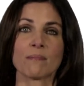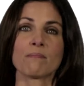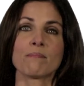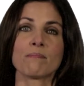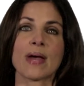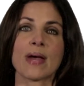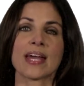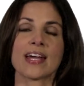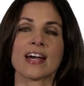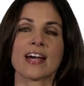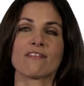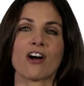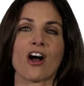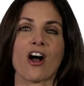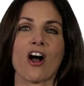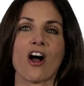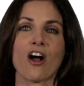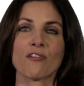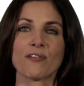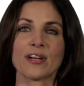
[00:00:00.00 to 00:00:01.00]
may
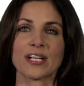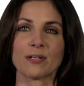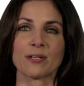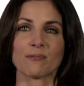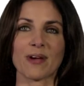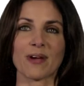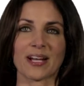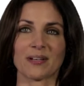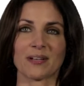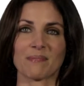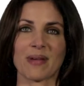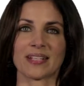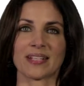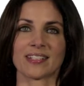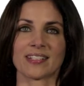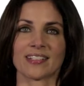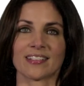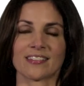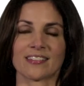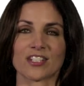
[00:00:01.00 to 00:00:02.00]
have already
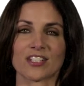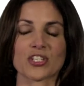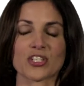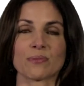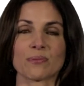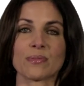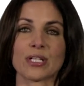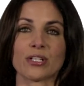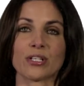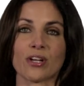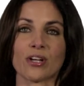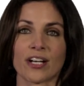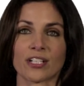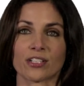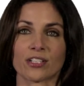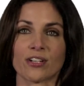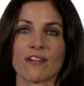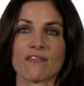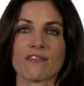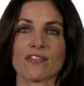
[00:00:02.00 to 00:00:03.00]
recommended the Shamir
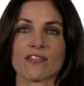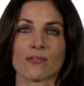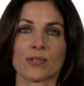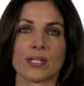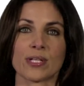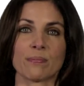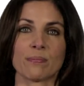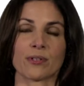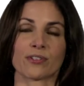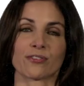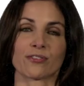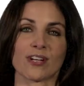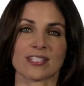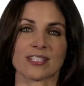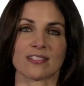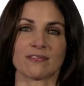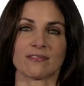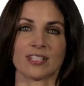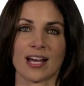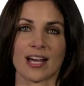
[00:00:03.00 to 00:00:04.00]
Autograph 3
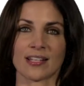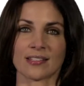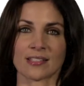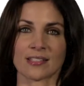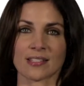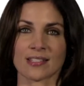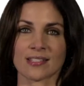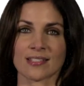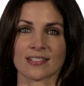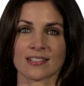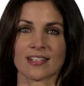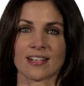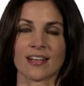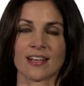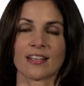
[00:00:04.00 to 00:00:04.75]
progressive lens.